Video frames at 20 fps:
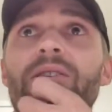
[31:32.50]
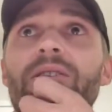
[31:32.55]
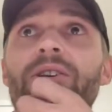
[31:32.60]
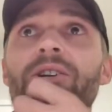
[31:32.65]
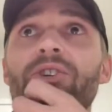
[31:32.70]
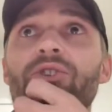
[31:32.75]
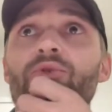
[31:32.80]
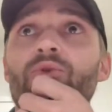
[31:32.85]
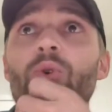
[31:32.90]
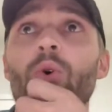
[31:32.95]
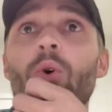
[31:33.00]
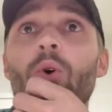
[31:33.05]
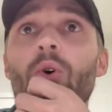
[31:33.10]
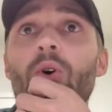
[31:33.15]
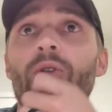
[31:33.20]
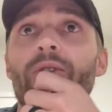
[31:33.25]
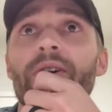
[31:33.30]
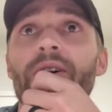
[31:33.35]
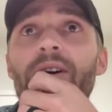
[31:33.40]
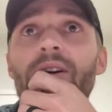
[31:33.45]

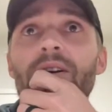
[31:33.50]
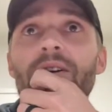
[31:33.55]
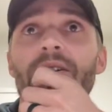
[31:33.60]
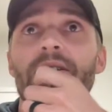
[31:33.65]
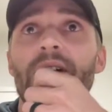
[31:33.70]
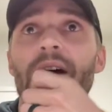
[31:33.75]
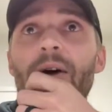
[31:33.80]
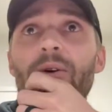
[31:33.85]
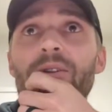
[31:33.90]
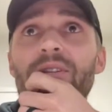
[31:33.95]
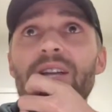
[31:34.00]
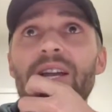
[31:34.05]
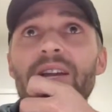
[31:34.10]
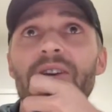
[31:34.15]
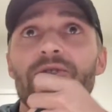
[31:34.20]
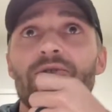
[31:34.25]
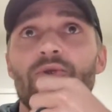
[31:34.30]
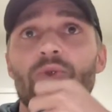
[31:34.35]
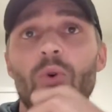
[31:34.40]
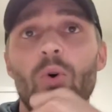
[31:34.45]
controlled, I would say
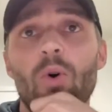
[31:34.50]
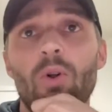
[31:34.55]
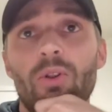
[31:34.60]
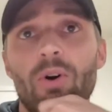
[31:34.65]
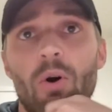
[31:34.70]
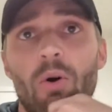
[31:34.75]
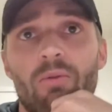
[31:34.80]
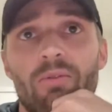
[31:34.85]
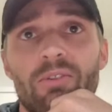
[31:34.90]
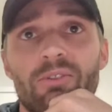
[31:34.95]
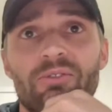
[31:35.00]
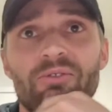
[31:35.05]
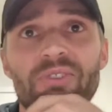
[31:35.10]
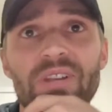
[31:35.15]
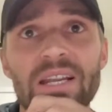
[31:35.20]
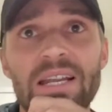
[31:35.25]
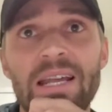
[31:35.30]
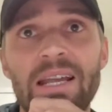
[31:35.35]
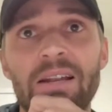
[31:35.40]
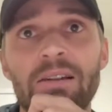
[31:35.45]
controlled
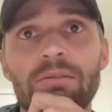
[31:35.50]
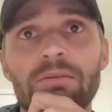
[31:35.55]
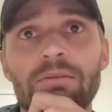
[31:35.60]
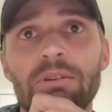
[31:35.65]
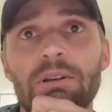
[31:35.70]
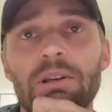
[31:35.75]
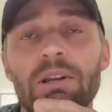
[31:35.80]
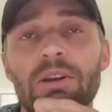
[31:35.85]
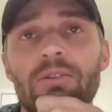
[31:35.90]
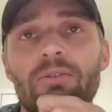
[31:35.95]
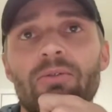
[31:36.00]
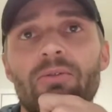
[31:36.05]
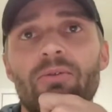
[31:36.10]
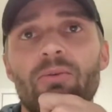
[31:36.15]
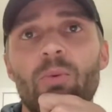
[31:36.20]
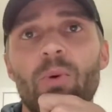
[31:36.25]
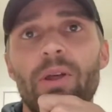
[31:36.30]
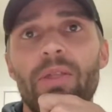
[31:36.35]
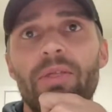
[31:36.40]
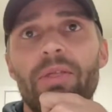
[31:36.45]
overfeeding
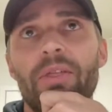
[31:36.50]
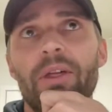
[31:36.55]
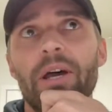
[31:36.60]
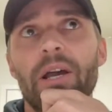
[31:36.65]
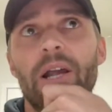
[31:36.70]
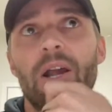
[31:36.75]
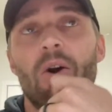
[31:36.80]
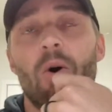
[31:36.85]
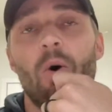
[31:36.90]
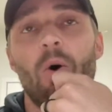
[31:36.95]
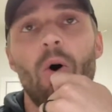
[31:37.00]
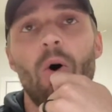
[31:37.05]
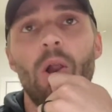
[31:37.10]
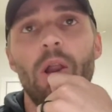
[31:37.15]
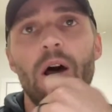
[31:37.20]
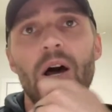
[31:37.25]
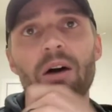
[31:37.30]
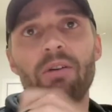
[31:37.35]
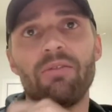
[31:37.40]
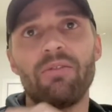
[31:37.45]
with the
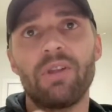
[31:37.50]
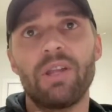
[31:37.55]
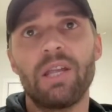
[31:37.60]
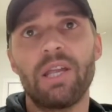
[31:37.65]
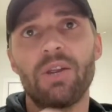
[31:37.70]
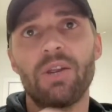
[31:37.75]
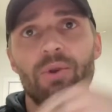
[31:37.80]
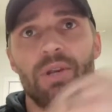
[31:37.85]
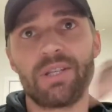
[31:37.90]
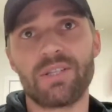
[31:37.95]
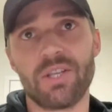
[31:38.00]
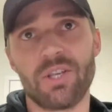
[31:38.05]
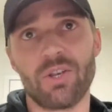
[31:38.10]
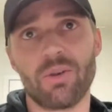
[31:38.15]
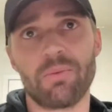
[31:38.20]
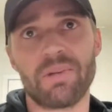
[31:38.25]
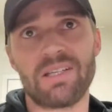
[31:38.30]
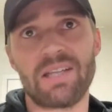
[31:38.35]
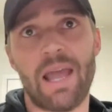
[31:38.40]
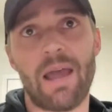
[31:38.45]
goal of increasing
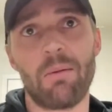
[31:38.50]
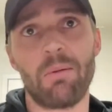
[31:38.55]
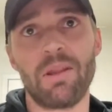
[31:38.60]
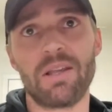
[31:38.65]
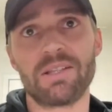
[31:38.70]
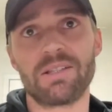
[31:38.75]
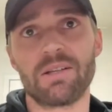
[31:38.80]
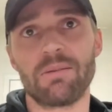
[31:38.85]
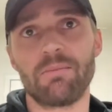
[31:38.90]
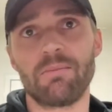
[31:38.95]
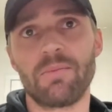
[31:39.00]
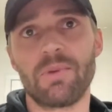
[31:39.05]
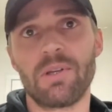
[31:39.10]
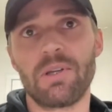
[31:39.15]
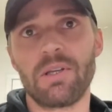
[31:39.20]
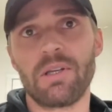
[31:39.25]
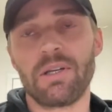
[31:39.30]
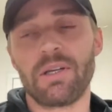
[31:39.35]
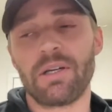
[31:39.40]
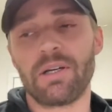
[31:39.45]
your metabolism.
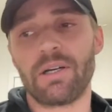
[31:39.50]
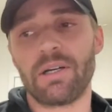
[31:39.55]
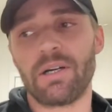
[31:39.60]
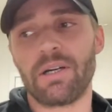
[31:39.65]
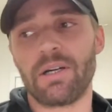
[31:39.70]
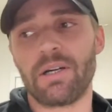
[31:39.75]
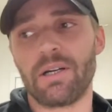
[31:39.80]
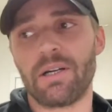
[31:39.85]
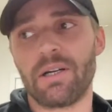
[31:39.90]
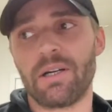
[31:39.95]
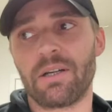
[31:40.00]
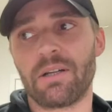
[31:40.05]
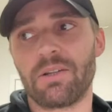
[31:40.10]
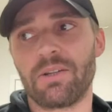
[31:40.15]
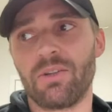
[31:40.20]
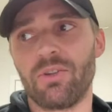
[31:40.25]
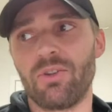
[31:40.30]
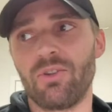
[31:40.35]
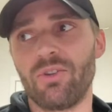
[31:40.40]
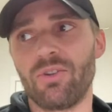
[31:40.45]

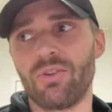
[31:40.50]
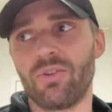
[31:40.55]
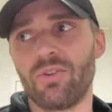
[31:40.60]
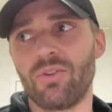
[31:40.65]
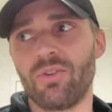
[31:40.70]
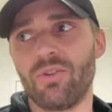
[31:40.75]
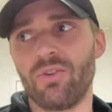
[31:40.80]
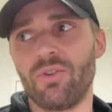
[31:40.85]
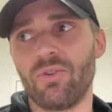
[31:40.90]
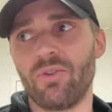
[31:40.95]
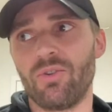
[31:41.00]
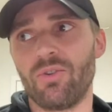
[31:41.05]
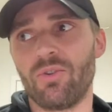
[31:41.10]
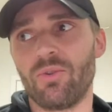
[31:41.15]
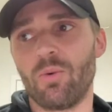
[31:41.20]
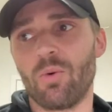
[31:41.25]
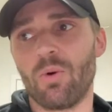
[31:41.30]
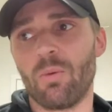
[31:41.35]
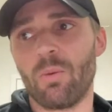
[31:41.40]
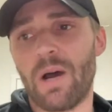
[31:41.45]

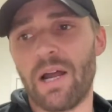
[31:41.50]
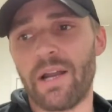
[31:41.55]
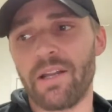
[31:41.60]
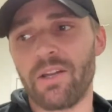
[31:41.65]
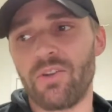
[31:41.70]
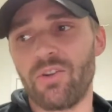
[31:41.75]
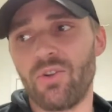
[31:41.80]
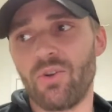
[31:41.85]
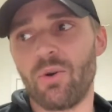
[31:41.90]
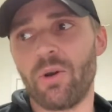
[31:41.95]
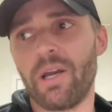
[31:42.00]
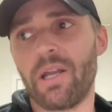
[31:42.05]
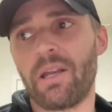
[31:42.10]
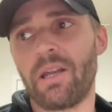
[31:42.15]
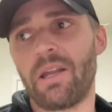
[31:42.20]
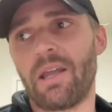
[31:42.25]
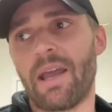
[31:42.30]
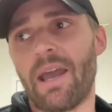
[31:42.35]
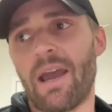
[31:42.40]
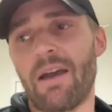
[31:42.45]
You will want to do
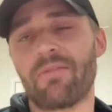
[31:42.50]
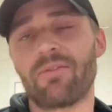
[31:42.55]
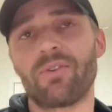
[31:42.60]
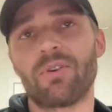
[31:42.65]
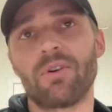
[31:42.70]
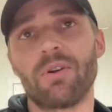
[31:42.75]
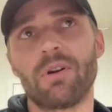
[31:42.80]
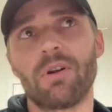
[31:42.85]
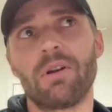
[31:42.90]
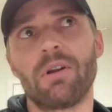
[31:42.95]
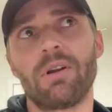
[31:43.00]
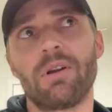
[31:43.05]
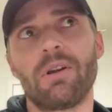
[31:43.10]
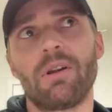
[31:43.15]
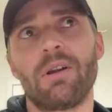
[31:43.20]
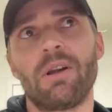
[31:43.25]
it after